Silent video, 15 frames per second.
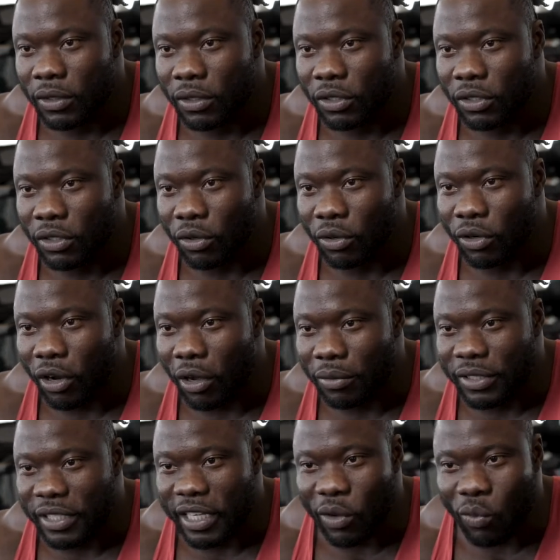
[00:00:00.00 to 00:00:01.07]
So you know what I'm
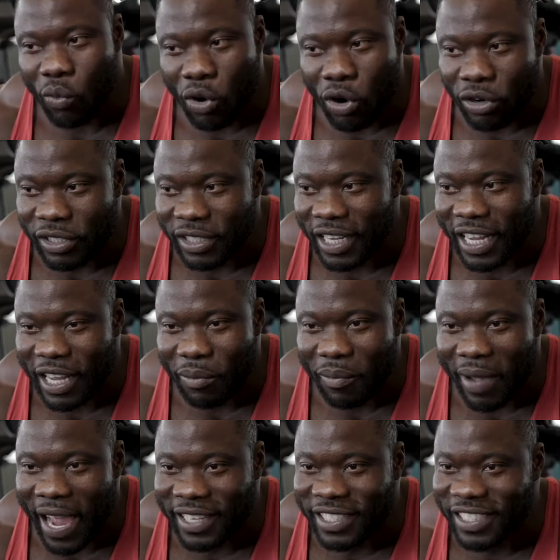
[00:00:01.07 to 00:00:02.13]
saying, words didn't
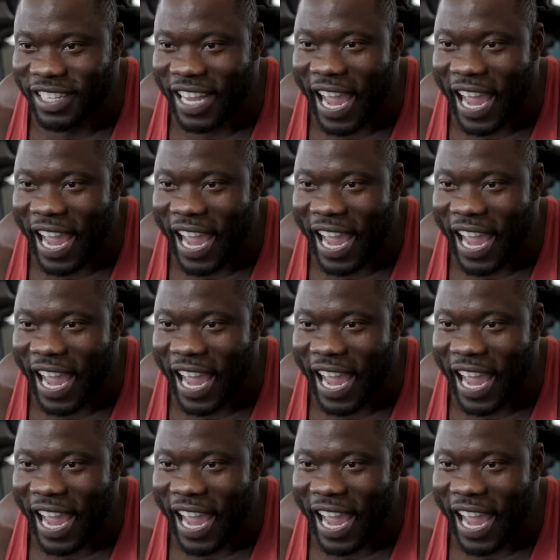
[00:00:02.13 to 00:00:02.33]
match this